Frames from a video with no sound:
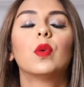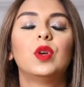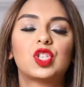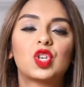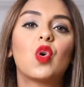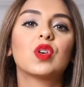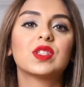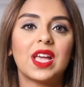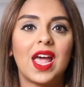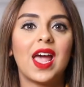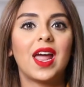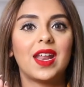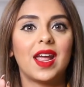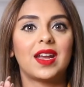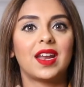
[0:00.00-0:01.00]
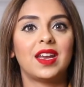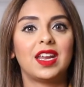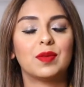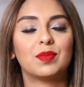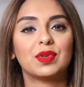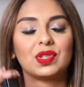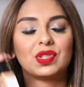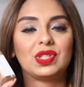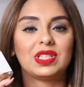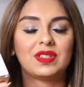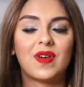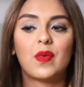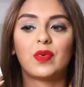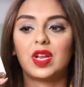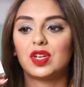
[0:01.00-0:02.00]
which goes ahead and enables this
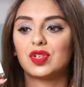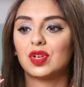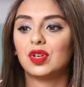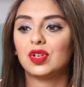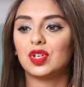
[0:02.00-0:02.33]
foundation